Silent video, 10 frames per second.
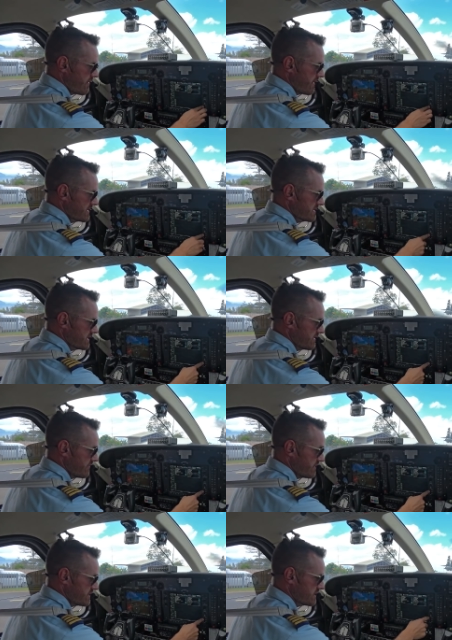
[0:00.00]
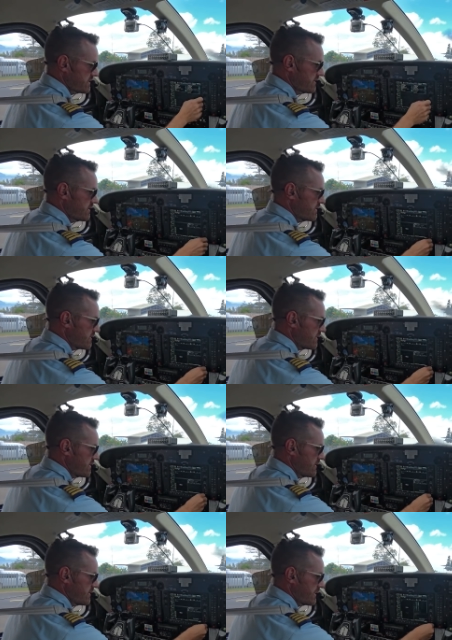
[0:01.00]
That's the difference.
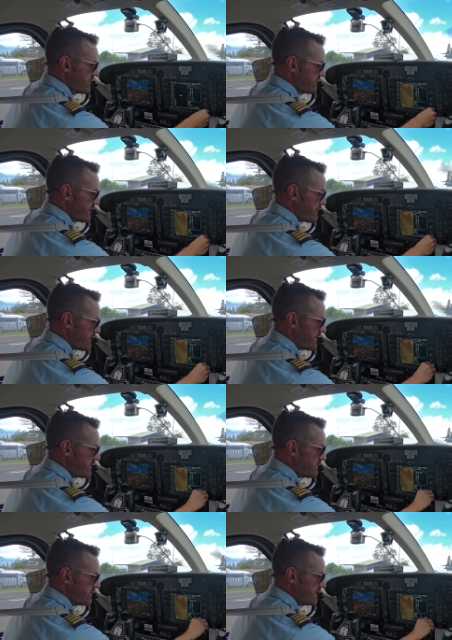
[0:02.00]
Our flight plan